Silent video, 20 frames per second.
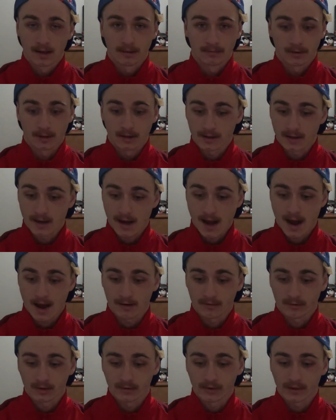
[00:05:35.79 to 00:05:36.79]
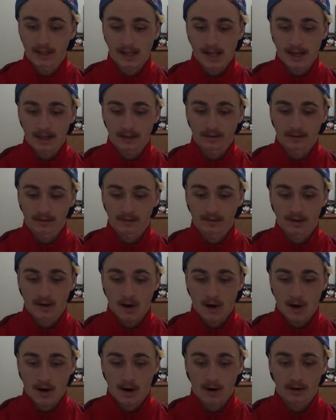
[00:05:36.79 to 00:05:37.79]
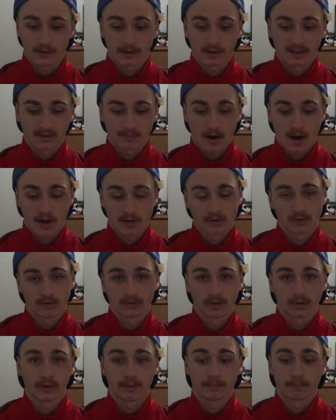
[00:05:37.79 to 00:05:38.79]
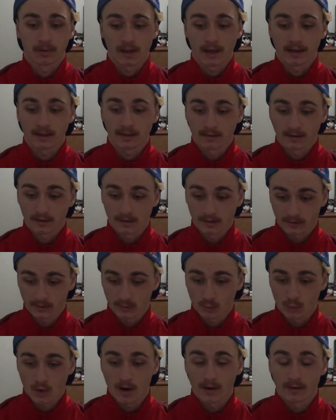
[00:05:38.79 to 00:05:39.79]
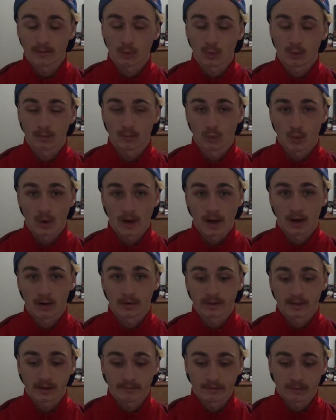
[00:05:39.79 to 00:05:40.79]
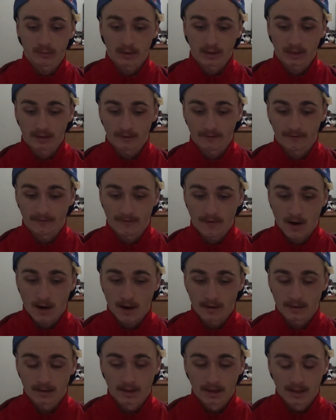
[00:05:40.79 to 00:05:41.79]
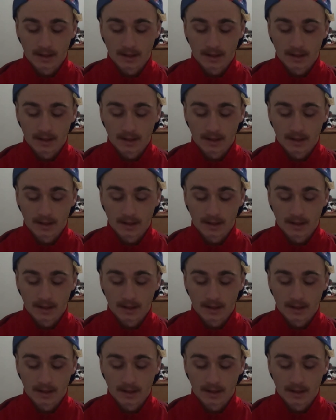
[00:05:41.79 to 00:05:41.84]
But other than that, I really like this car. The sponsor really played into this one well, even with the font.